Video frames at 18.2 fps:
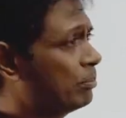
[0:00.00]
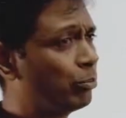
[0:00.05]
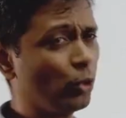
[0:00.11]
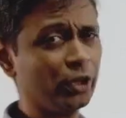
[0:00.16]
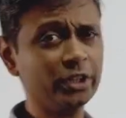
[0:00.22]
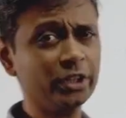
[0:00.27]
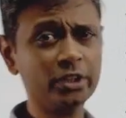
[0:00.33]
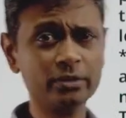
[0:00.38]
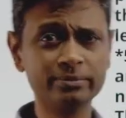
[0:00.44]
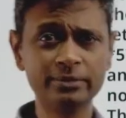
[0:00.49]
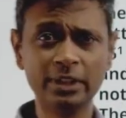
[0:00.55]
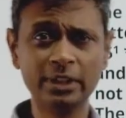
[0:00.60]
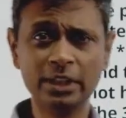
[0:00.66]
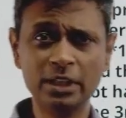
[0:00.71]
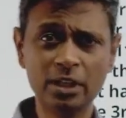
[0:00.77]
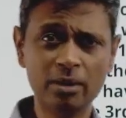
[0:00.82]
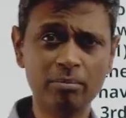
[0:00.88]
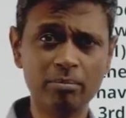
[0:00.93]
1 point,
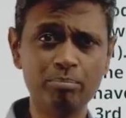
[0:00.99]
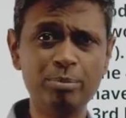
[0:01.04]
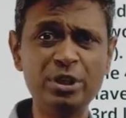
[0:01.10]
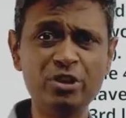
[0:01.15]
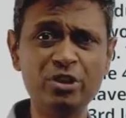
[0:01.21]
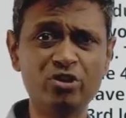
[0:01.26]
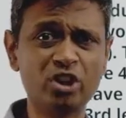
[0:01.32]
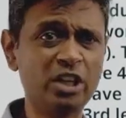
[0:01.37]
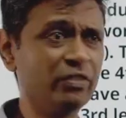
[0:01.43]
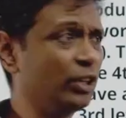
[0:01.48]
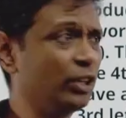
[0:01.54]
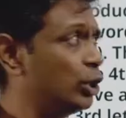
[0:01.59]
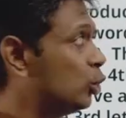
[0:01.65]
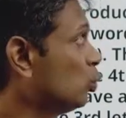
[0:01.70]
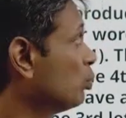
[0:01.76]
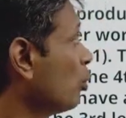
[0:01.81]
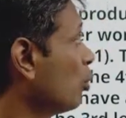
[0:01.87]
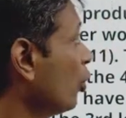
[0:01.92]
B is
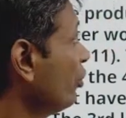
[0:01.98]
given 2